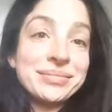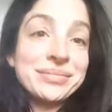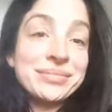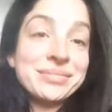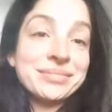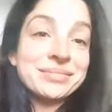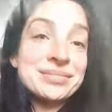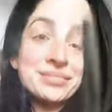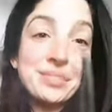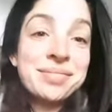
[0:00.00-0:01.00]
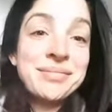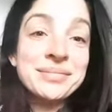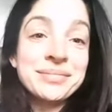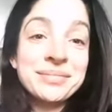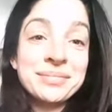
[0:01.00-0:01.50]

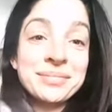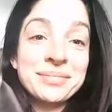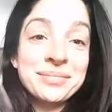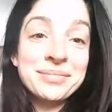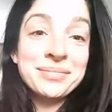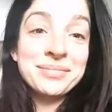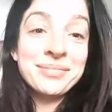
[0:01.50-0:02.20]
(no one is talking)